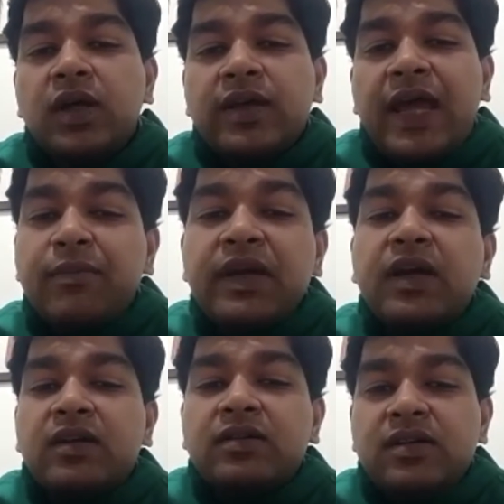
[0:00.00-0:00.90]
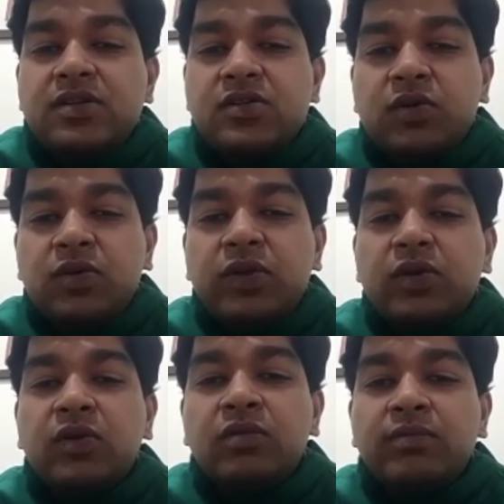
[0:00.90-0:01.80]
can be done. So, you
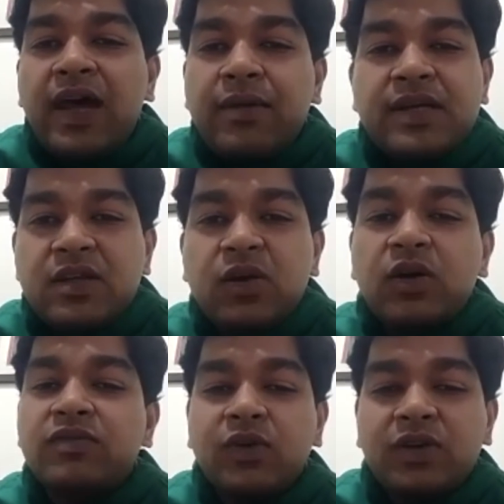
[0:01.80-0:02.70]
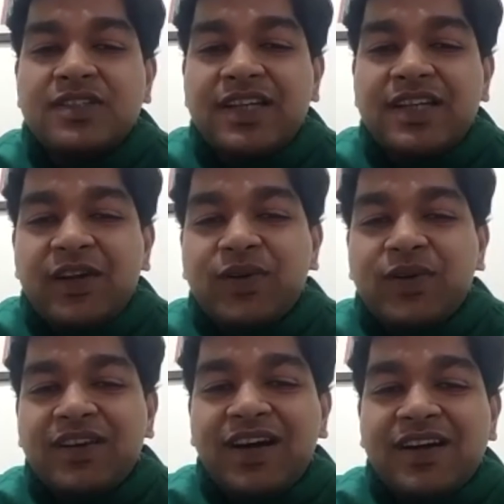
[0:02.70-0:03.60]
know, ma'am has a lot of knowledge that you
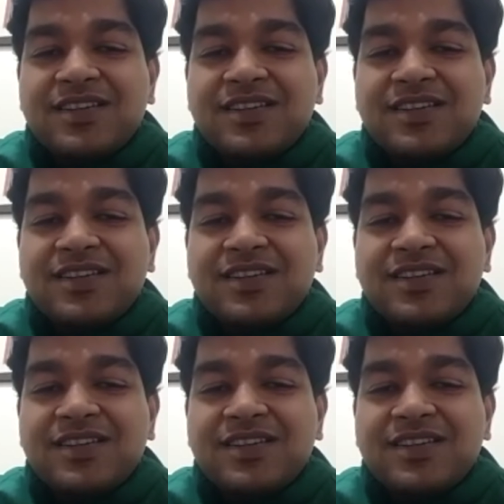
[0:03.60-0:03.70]
can ask